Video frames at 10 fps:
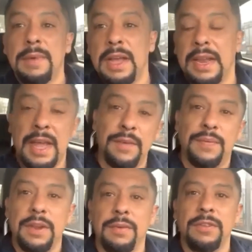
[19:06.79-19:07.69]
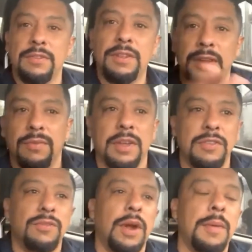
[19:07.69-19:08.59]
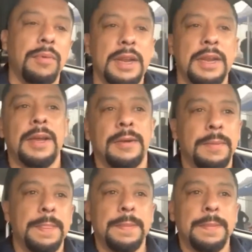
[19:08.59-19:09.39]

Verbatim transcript: My live feed was dropped right now.